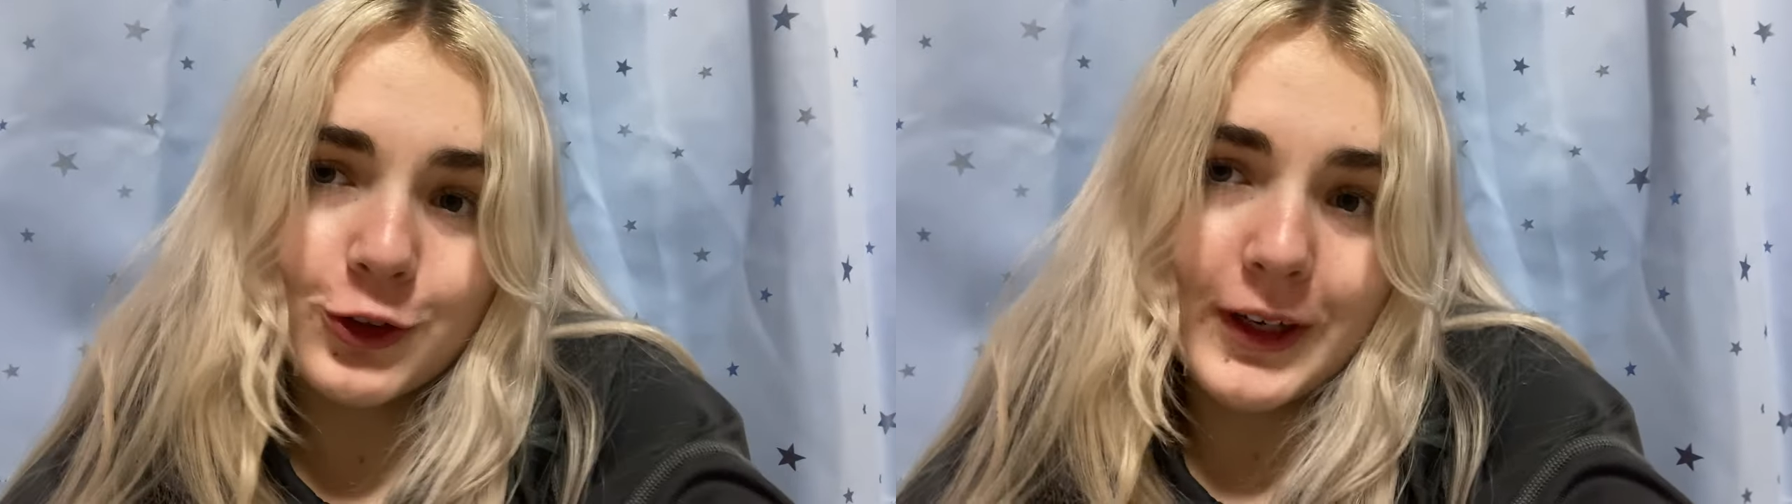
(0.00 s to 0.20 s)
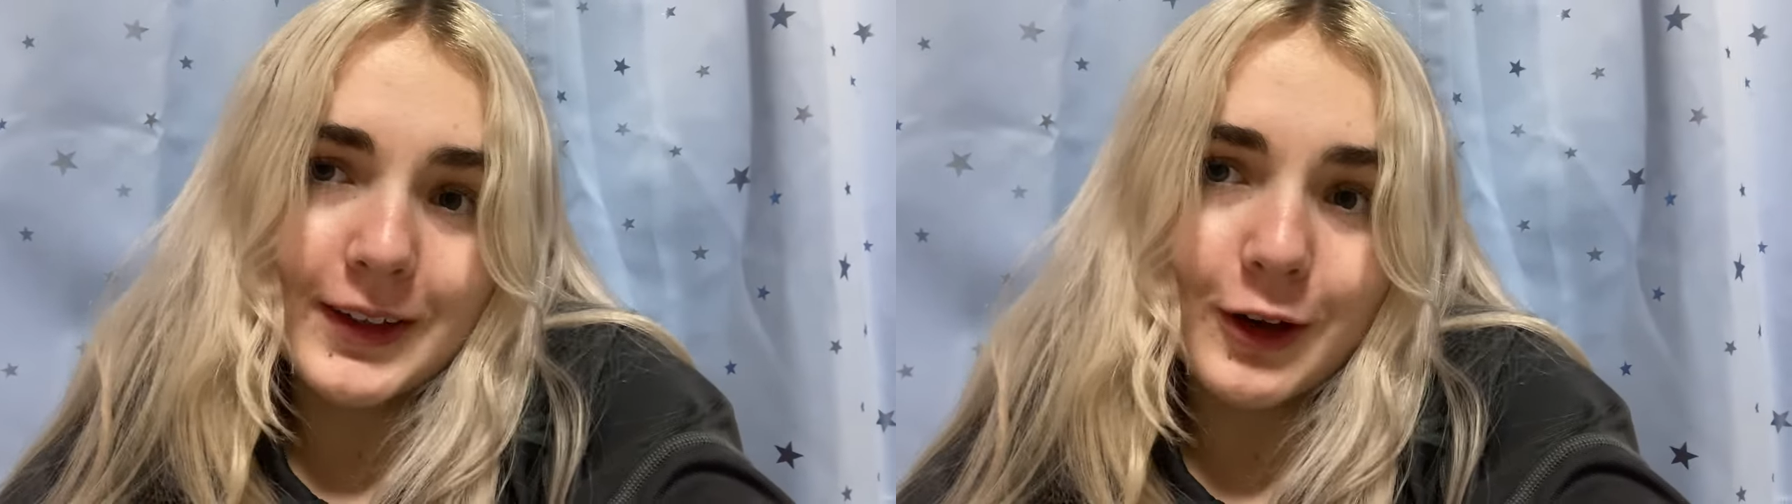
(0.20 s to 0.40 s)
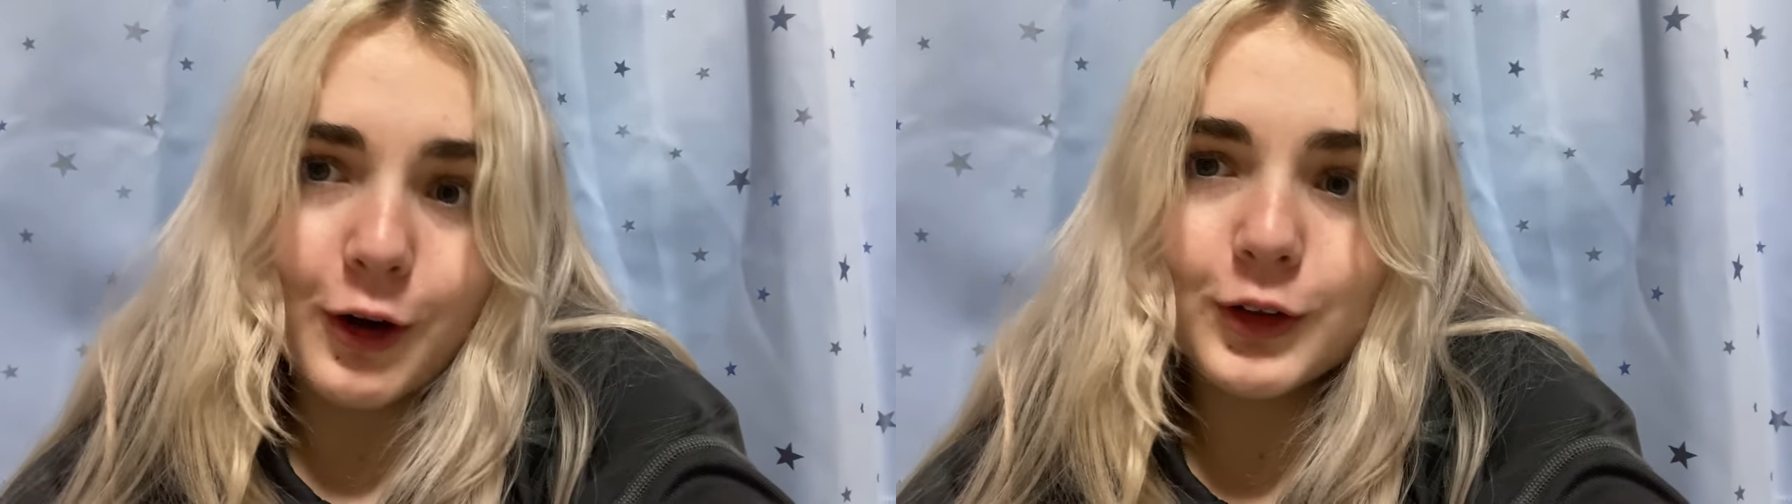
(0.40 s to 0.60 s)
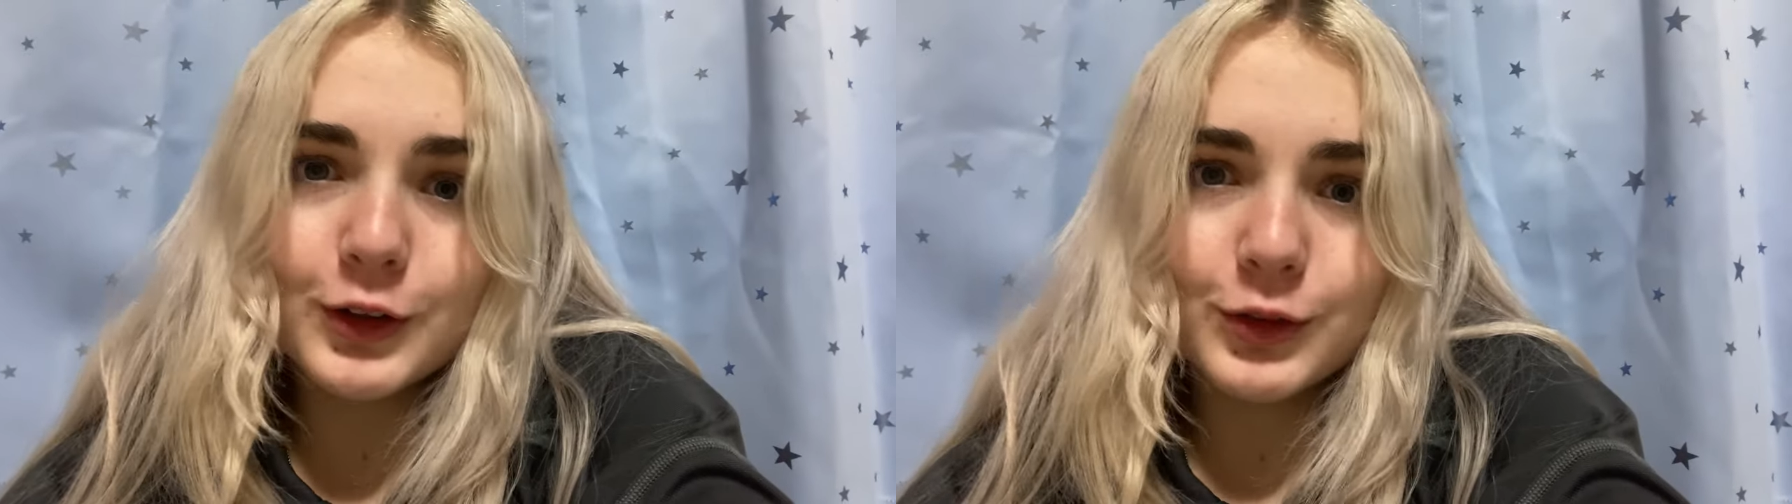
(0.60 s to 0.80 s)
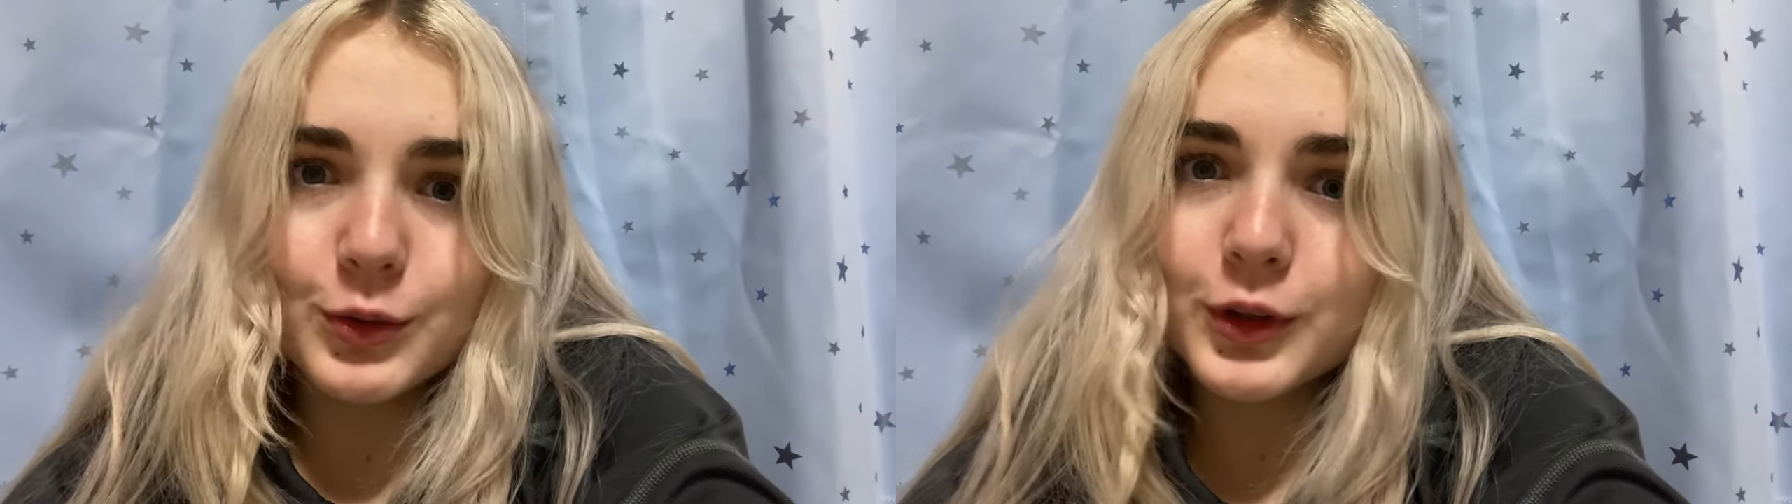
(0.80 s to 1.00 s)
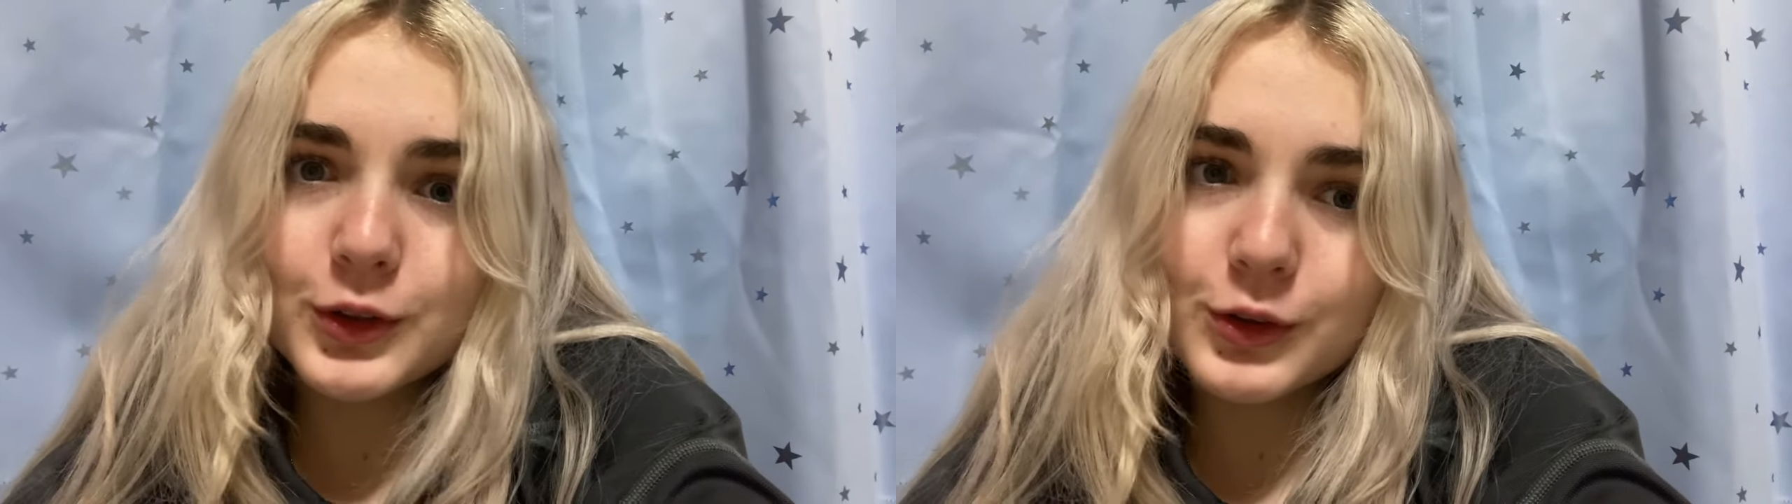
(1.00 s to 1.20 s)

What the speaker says: check it out if you want